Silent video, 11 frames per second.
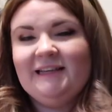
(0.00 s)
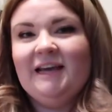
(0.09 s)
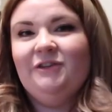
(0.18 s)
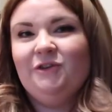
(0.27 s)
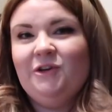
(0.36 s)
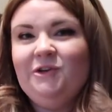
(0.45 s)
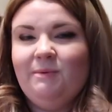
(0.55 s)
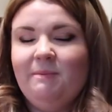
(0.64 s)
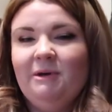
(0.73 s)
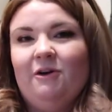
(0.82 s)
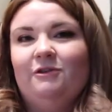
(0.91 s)
to take two
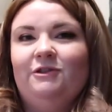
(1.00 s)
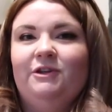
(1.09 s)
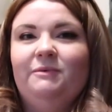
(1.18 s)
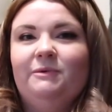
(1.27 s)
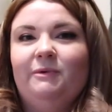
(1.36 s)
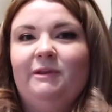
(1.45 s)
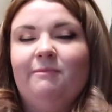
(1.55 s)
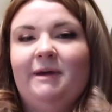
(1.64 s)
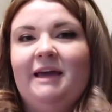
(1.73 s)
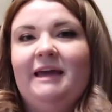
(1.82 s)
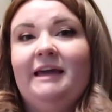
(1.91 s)
swimming costumes with
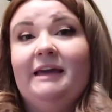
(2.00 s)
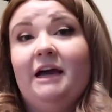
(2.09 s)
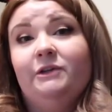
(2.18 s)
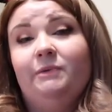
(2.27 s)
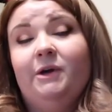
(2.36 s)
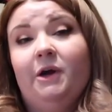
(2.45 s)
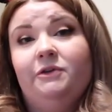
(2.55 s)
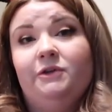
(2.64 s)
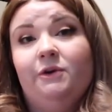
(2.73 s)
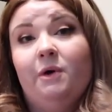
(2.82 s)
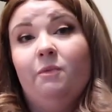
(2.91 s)
me in case we go
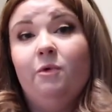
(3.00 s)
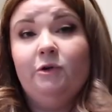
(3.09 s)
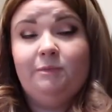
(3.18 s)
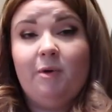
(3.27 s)
to a water